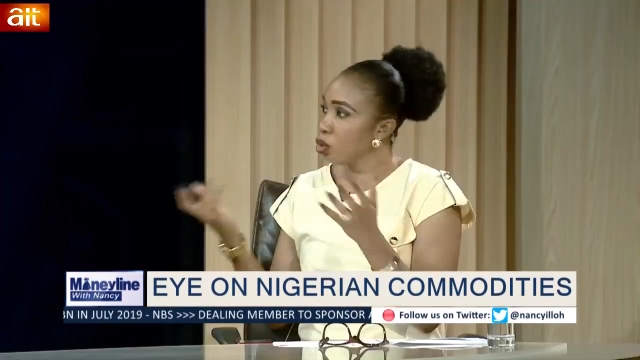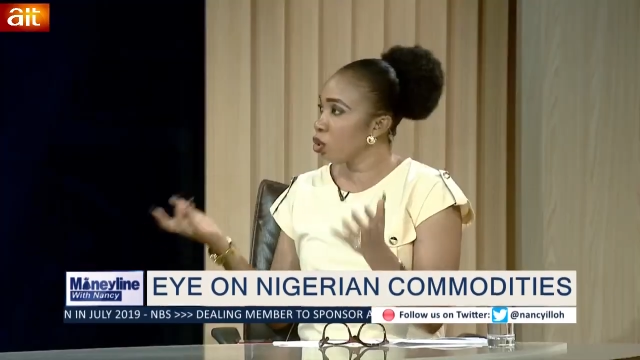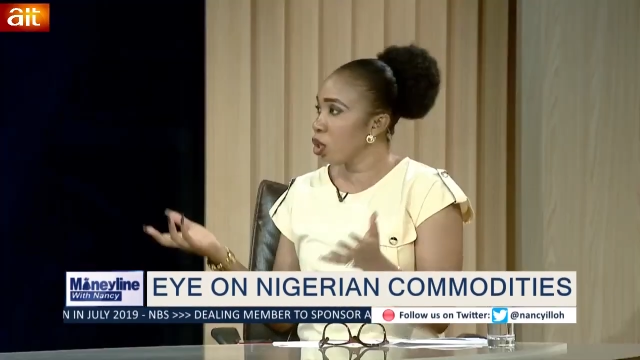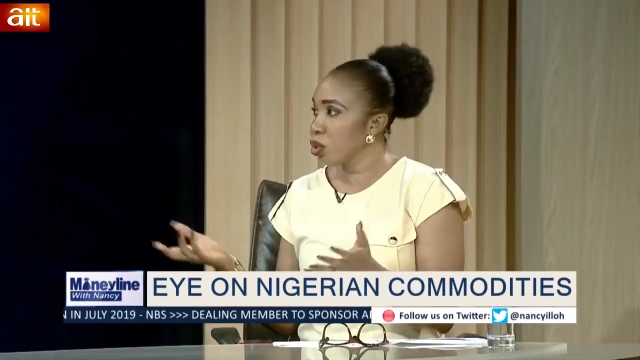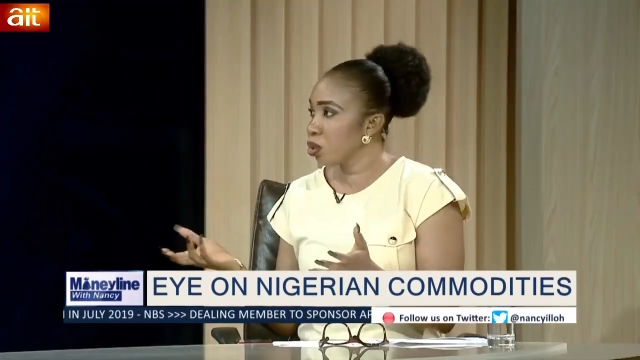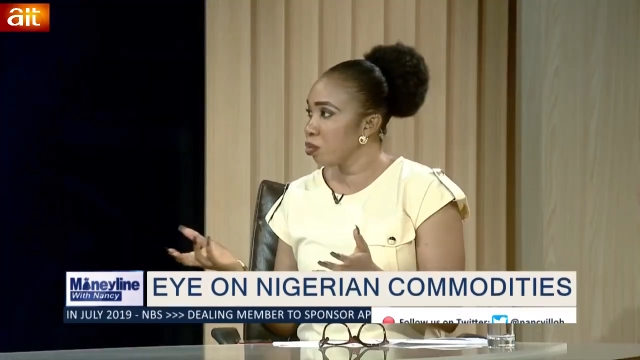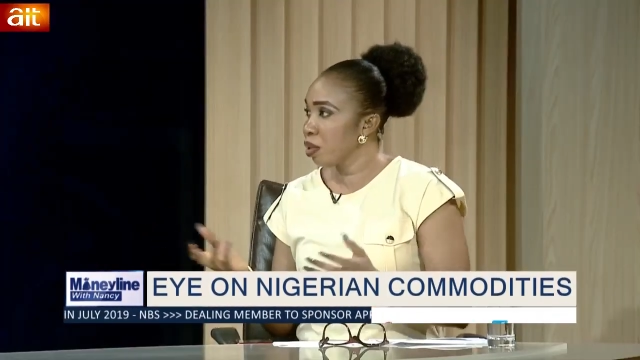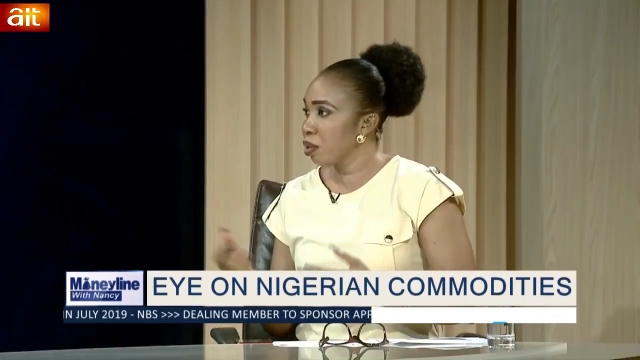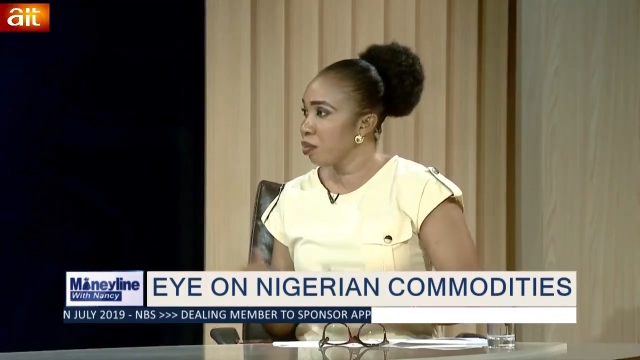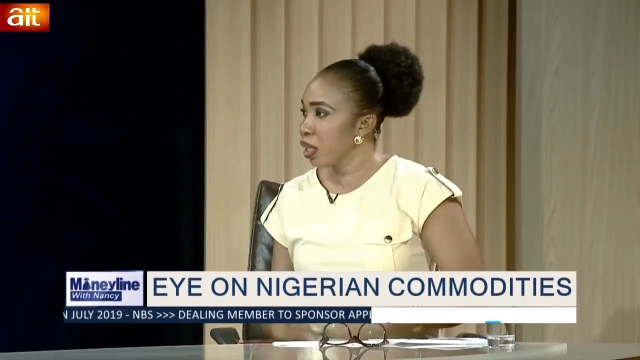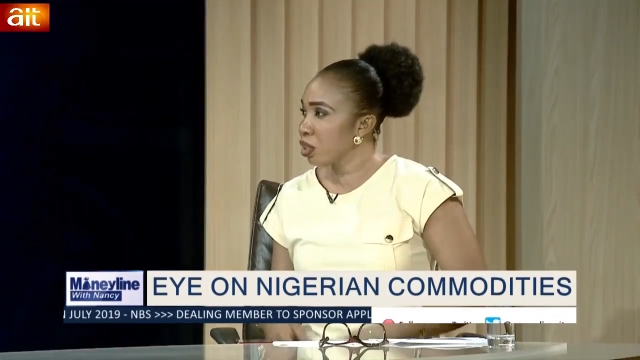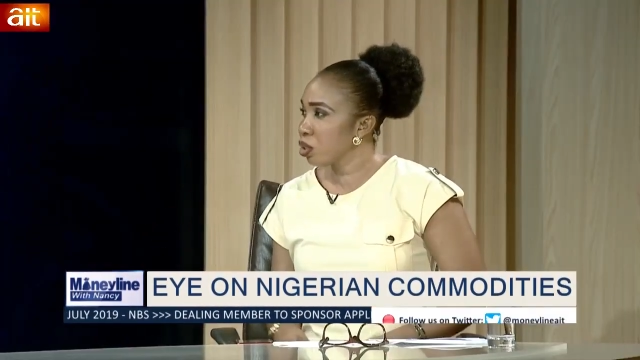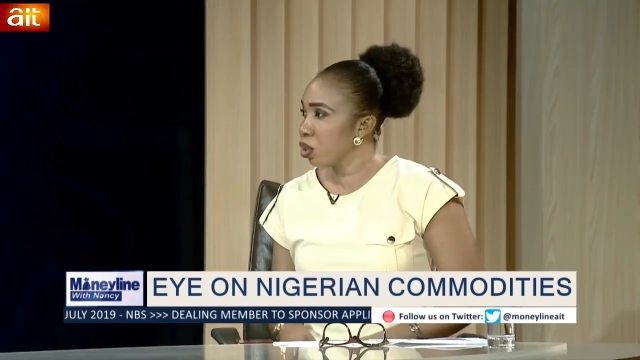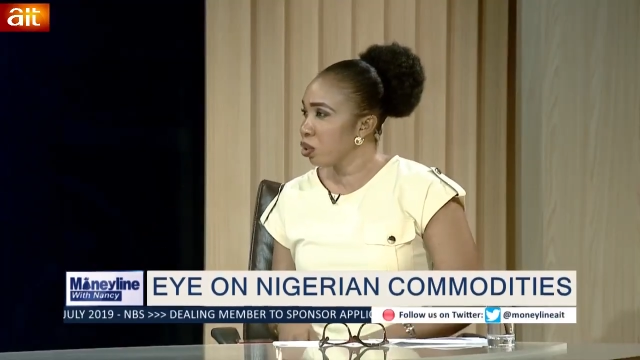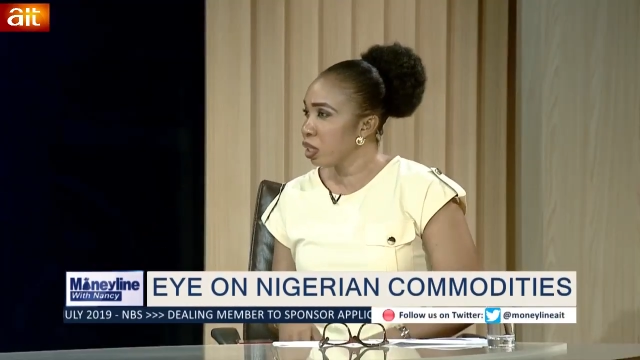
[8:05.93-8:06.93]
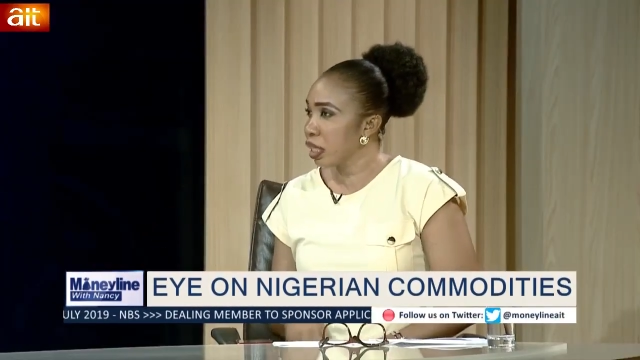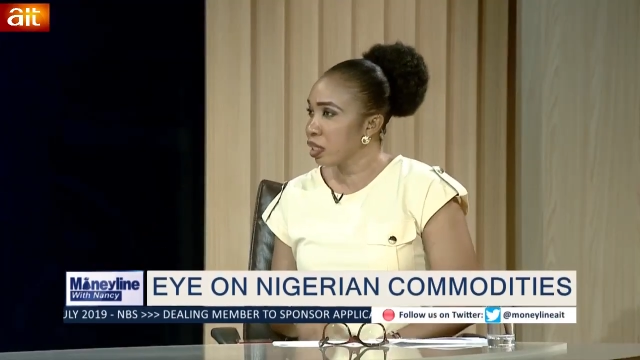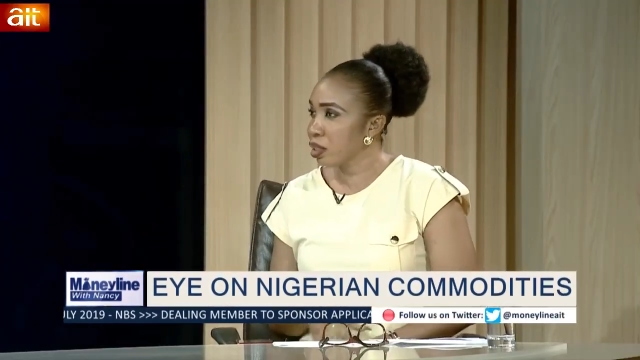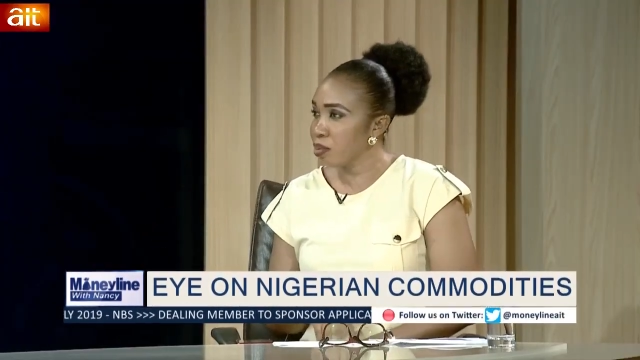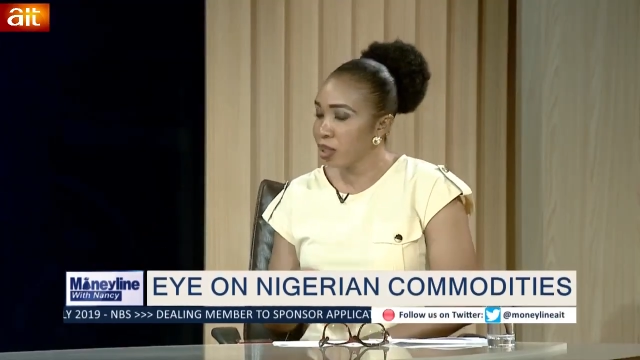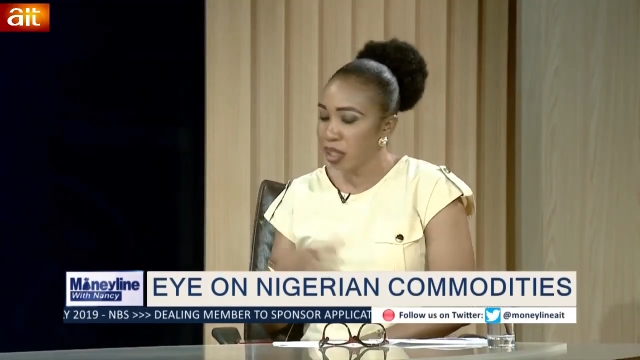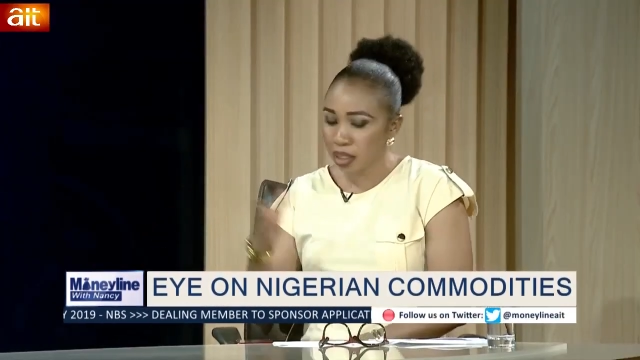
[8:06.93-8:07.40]
Talk to me about your own
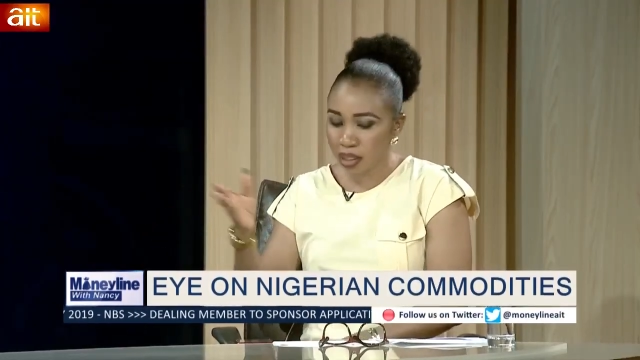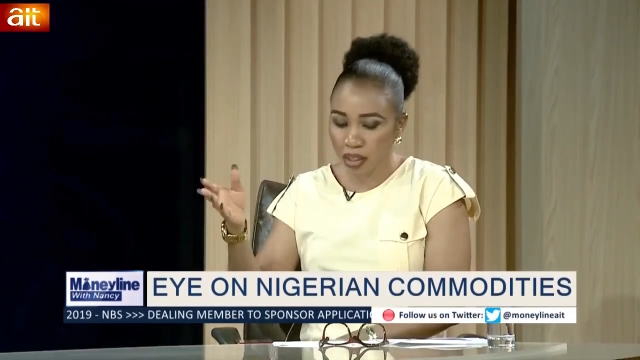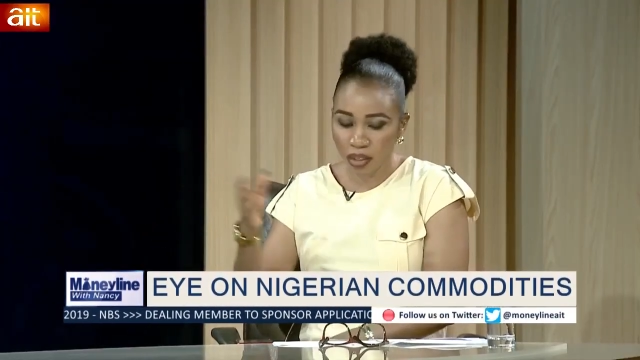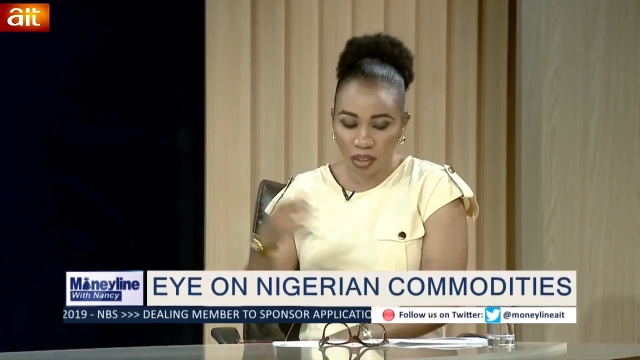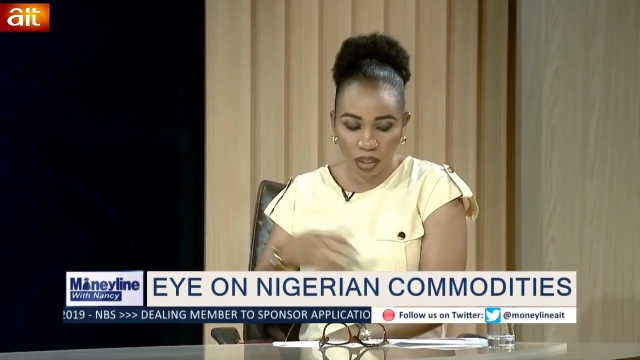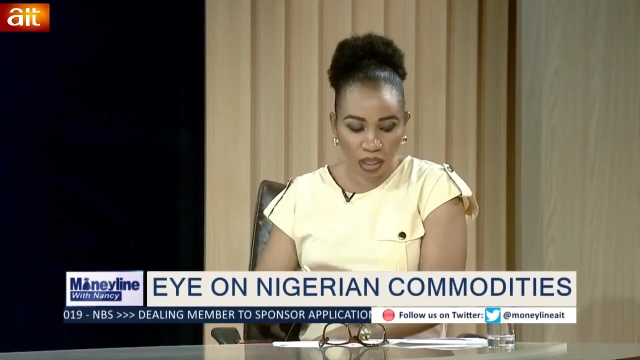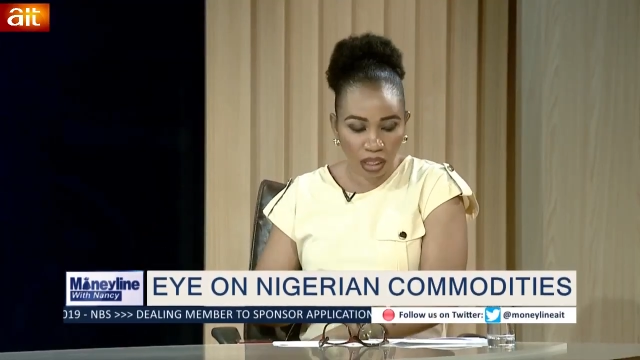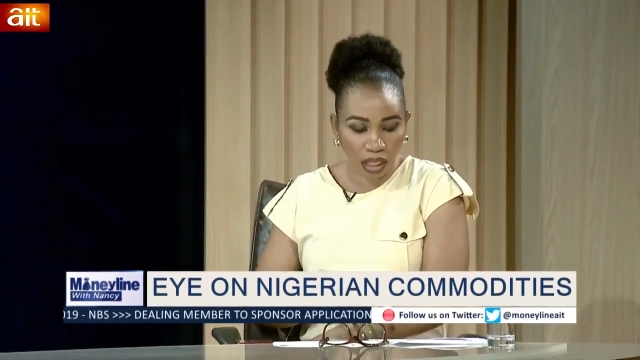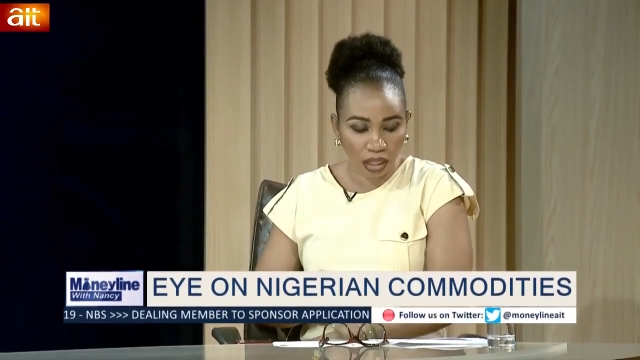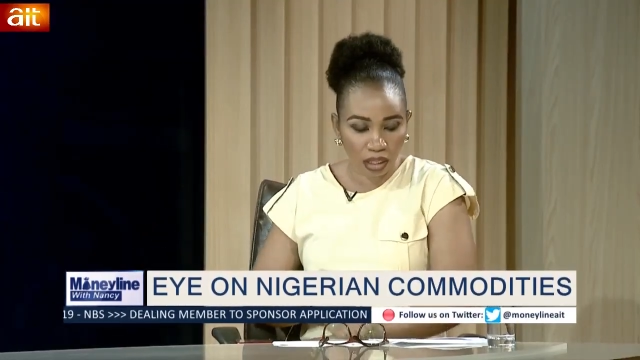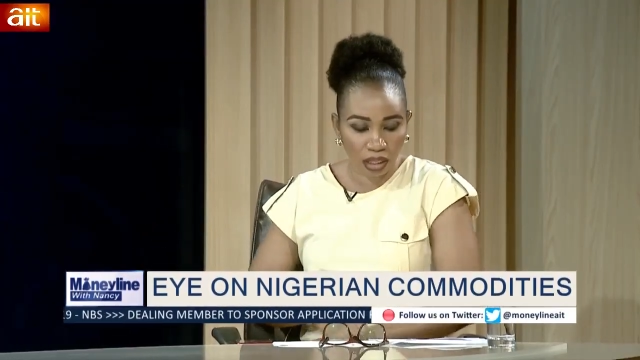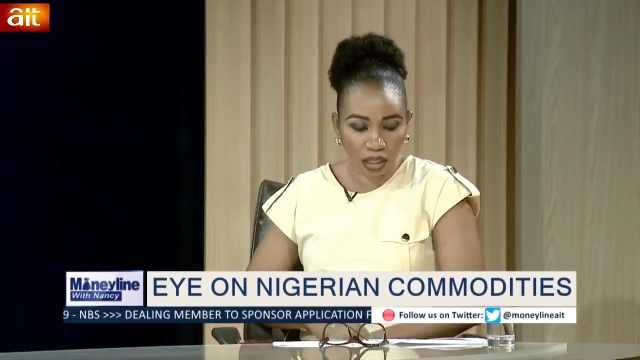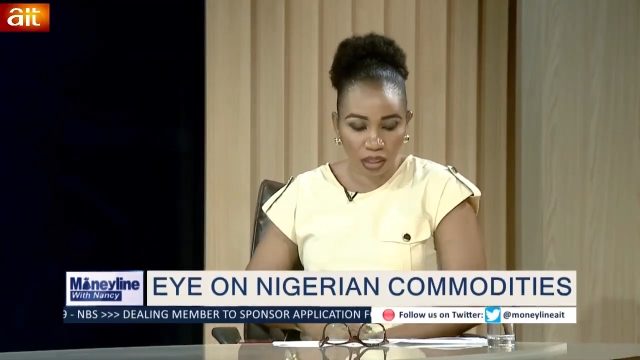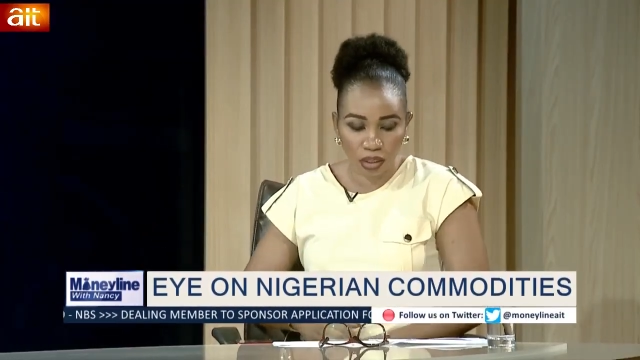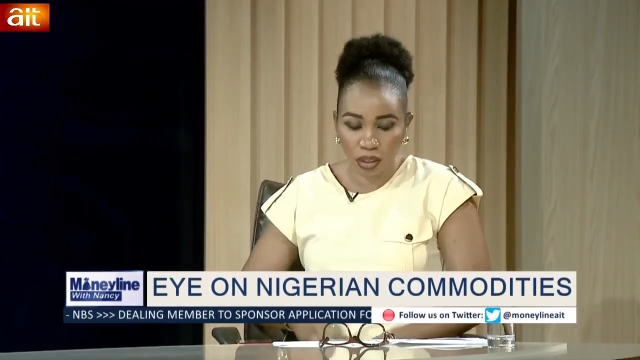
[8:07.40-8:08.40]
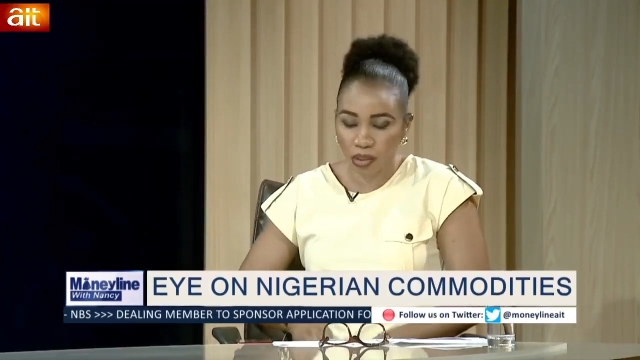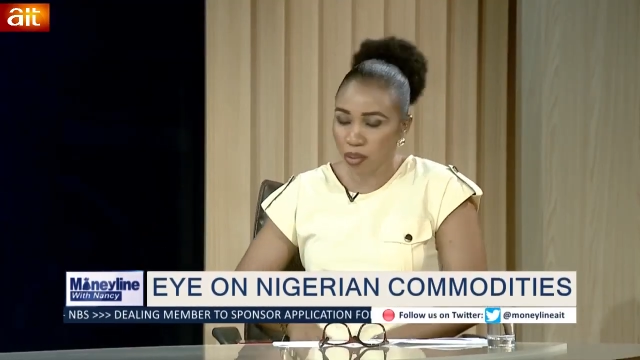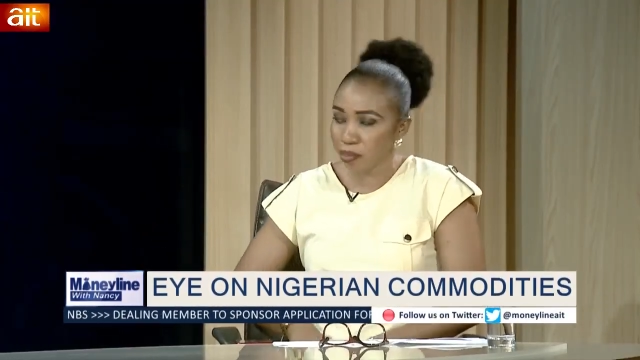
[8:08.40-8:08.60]
experience, just as Dr.